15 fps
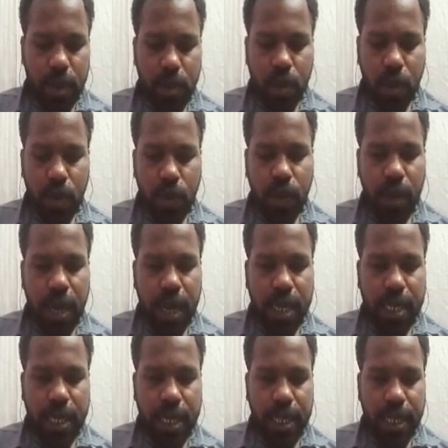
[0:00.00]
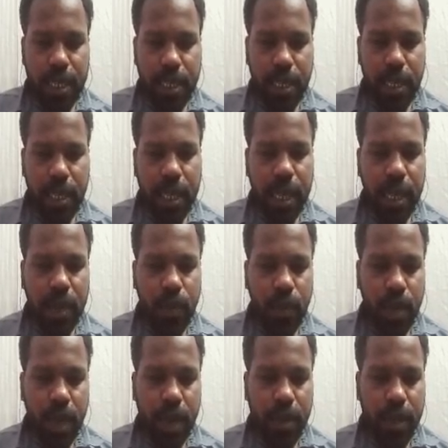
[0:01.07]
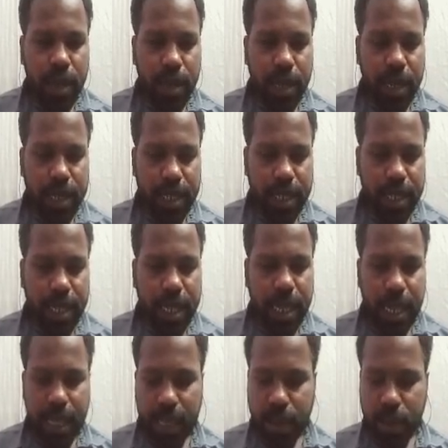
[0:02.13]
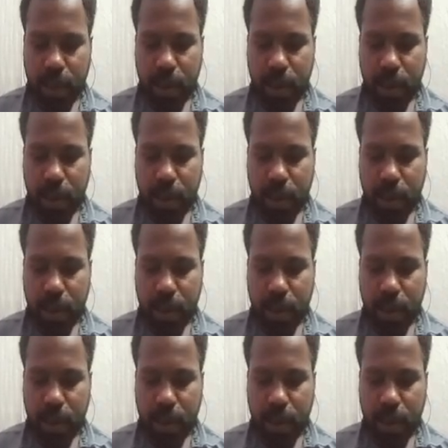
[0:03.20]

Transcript: of x and like we have the xtrain and